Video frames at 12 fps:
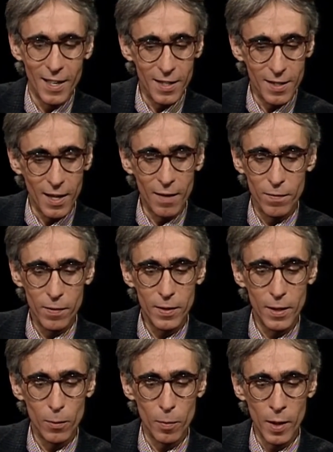And I
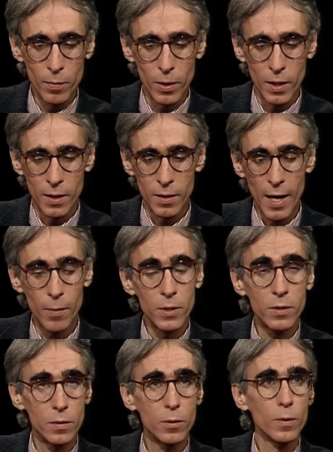vividly remember it. And that
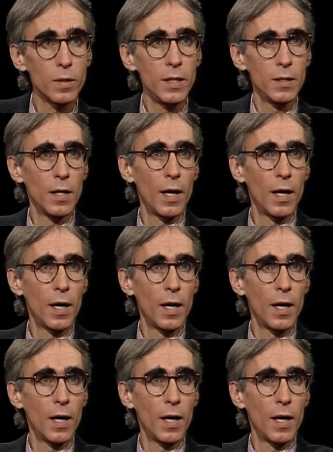was truly